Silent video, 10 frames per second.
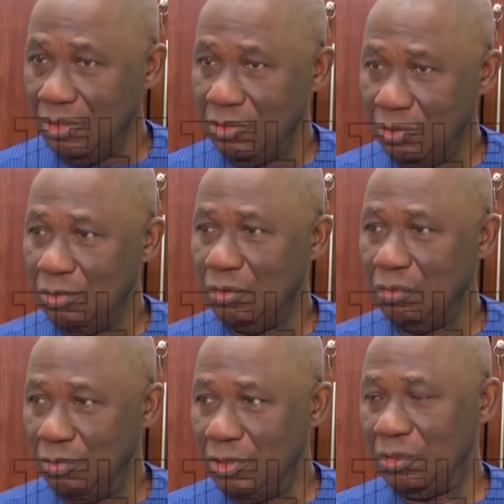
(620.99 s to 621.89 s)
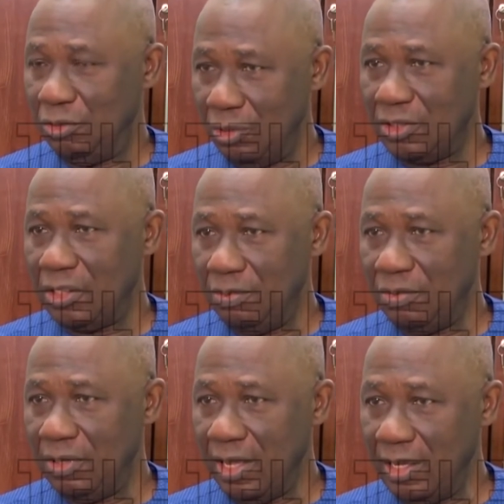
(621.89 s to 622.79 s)
So we just keep
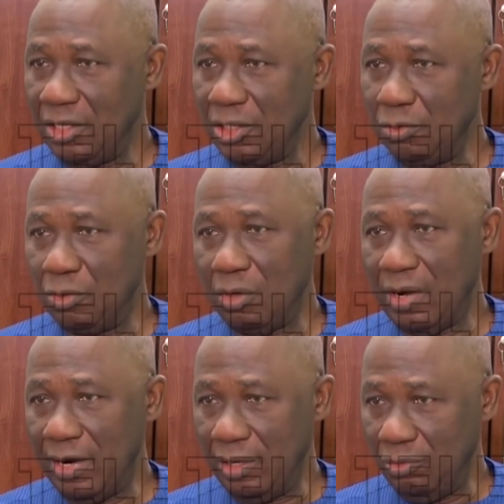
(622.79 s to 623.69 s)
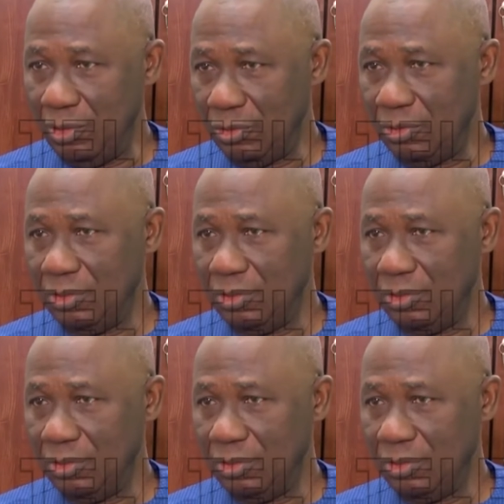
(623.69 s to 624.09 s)
engaging with our regulator,